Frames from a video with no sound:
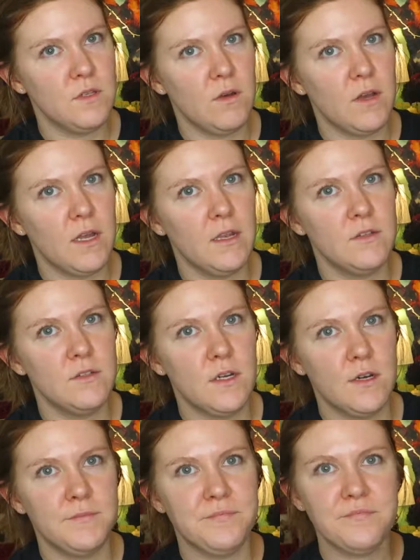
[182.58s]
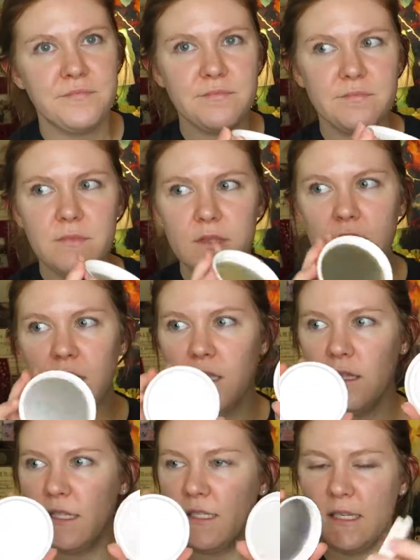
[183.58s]
so good. So
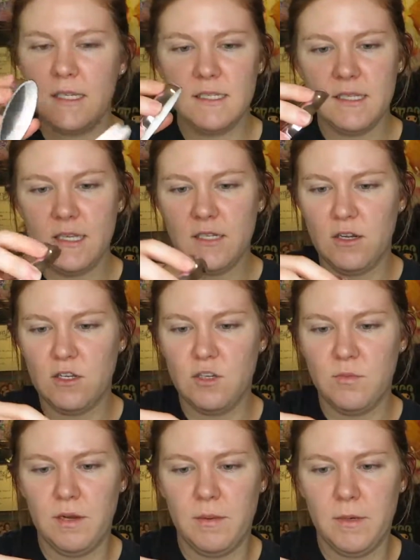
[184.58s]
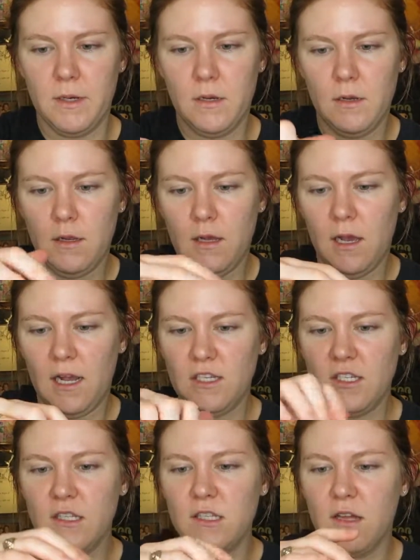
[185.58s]
this is the Tatcha primer. I
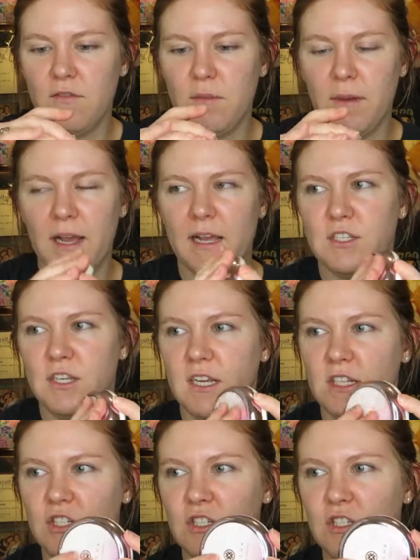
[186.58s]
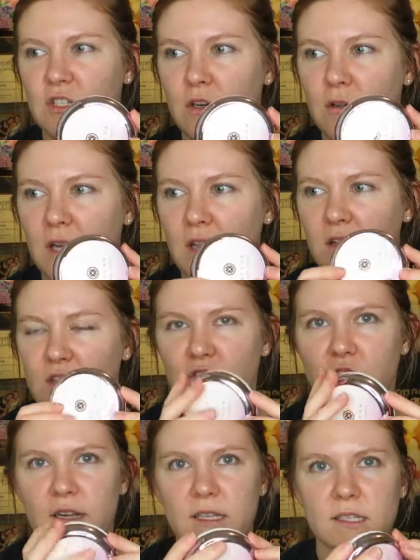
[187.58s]
just love the packaging. It's just so like
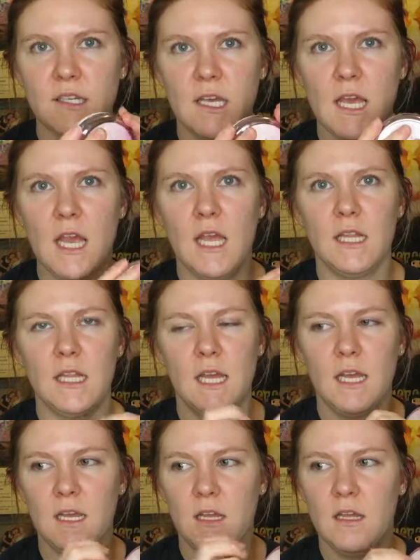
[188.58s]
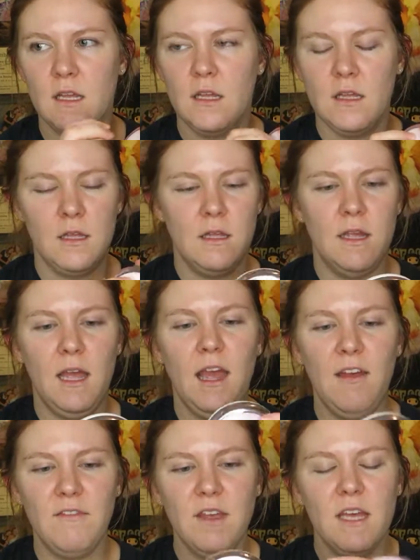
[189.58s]
luxurious looking and like
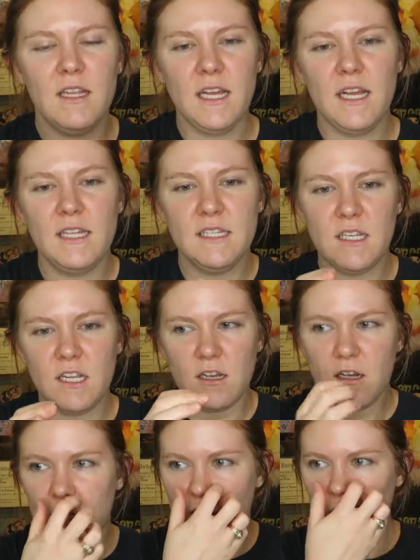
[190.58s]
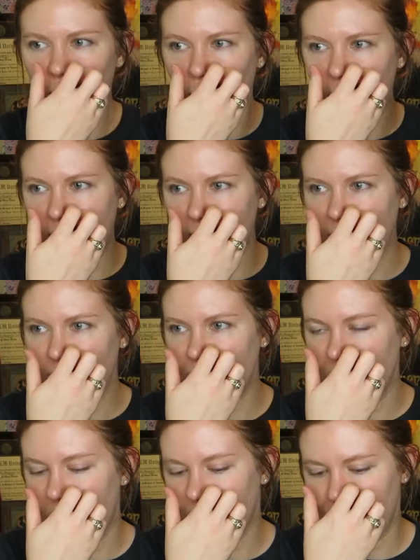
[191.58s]
heavy, and like it's like a good weight that
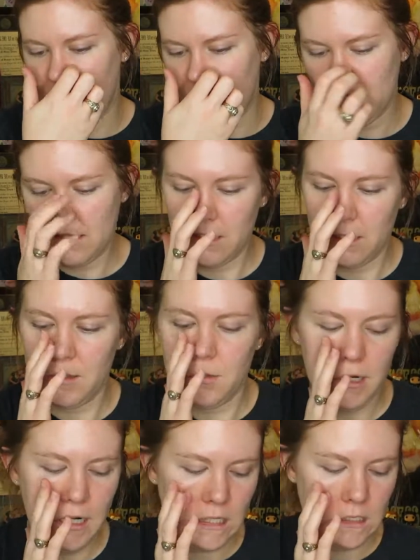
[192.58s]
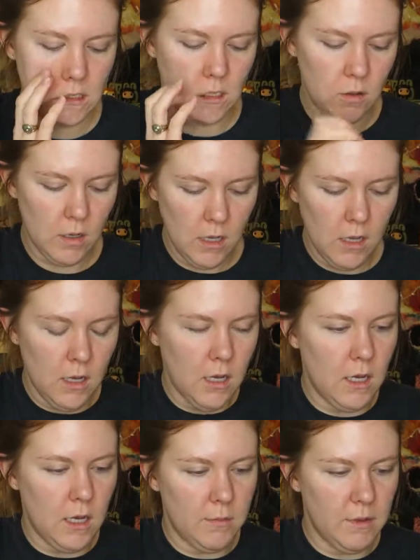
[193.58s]
you're like, yeah, that's a good product. So
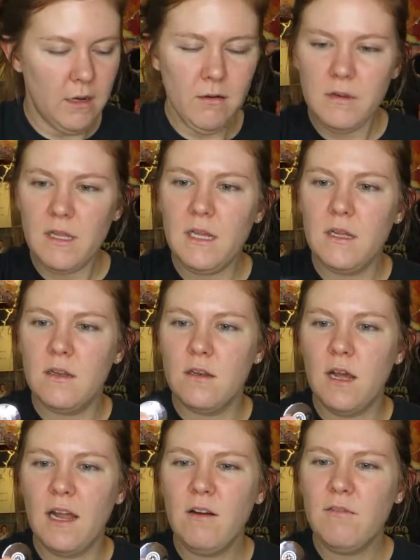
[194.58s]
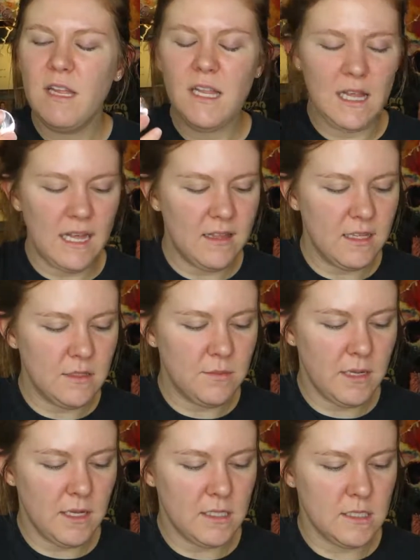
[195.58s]
I don't really like this
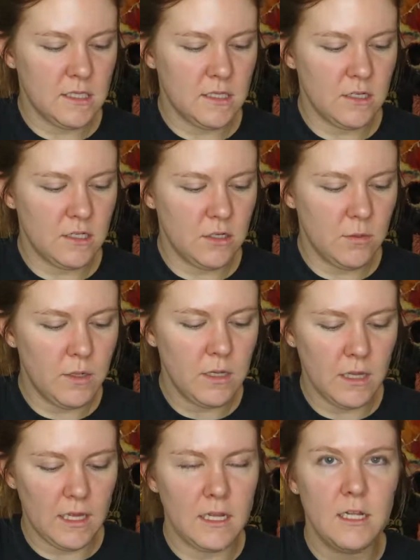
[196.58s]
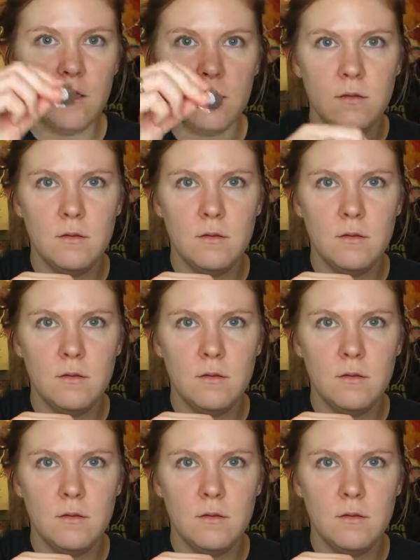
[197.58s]
because there's nowhere to like